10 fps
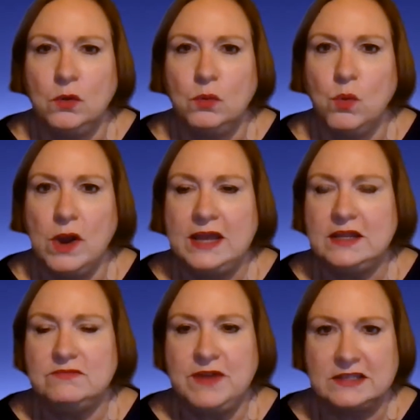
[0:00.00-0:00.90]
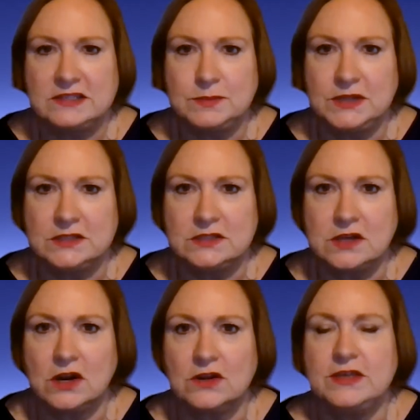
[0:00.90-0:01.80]
what investments
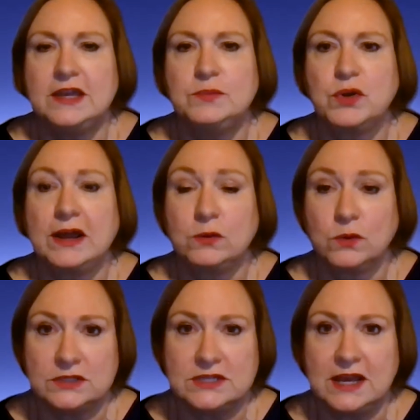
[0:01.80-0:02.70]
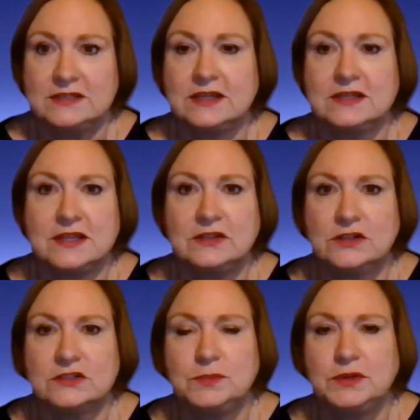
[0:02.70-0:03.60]
are they prioritizing as they
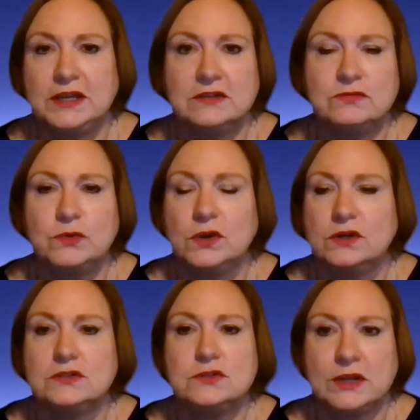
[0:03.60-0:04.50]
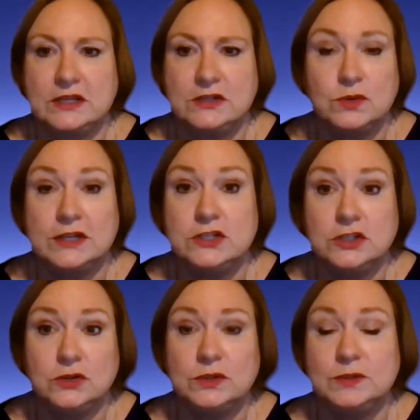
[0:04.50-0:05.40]
look to plan for
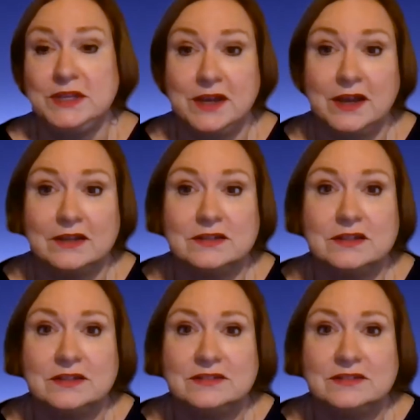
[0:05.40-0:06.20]
2022 and beyond?